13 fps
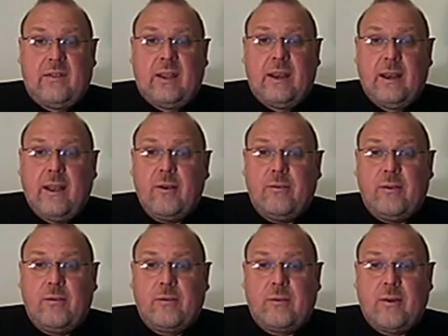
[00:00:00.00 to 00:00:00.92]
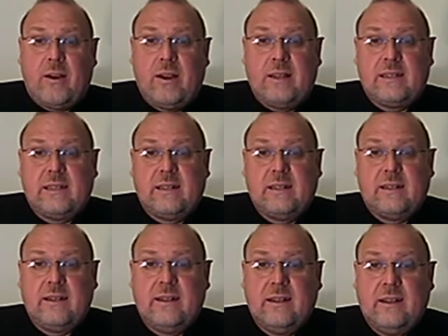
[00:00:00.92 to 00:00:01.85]
The life of Christ,
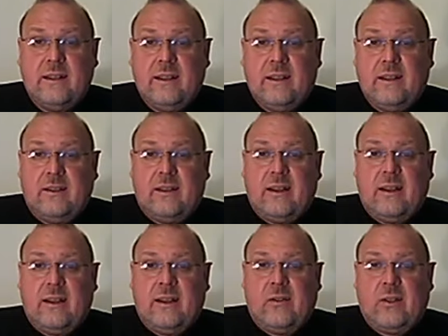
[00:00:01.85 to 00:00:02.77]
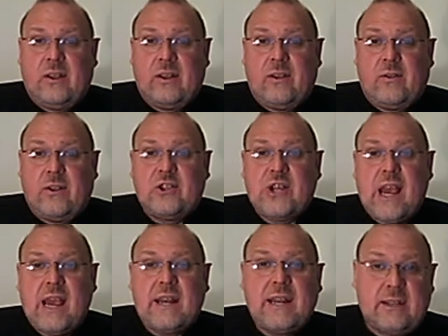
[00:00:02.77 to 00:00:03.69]
the, the, the
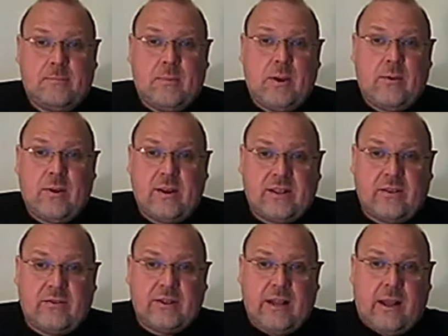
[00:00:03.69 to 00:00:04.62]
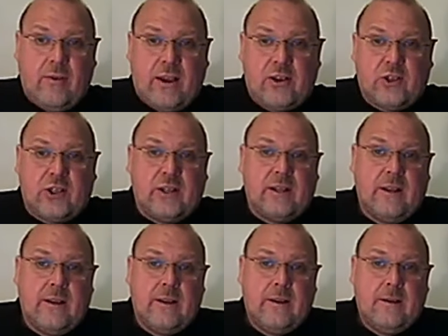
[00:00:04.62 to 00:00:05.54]
shared experience of salvation,
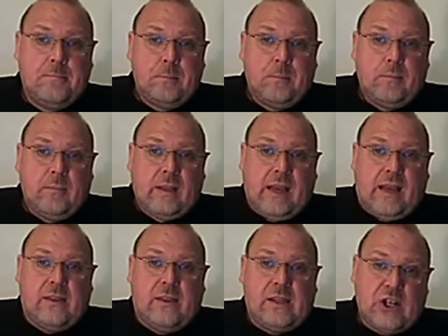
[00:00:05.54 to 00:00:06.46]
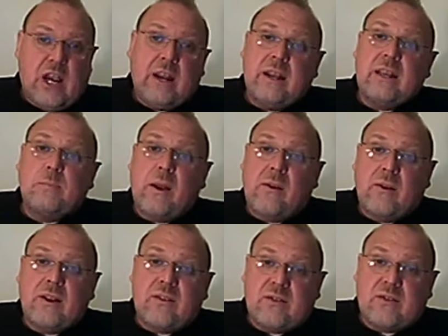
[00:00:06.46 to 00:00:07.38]
and the shared
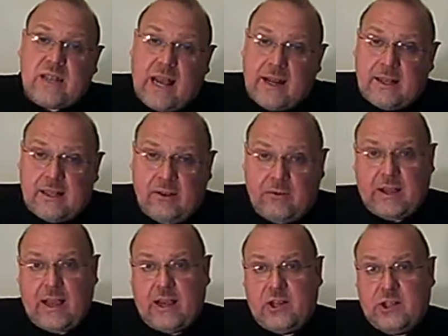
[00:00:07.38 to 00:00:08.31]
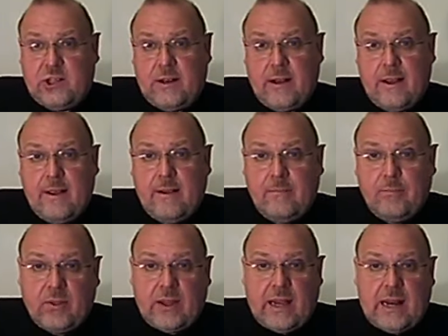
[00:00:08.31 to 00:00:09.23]
experience of sanctification
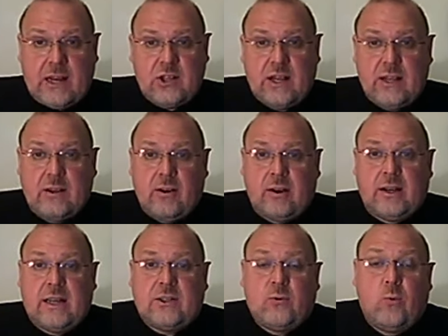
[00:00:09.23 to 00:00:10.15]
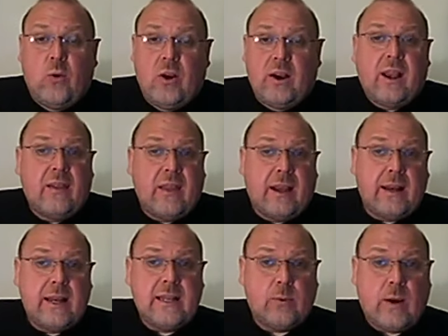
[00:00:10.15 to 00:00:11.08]
that actually God is working
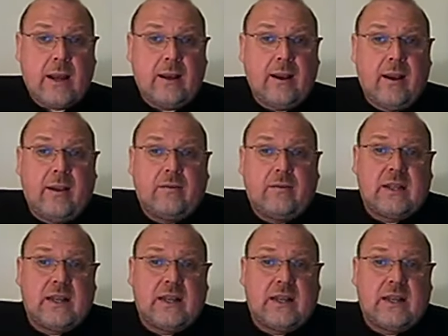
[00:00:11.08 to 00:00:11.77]
that into our lives.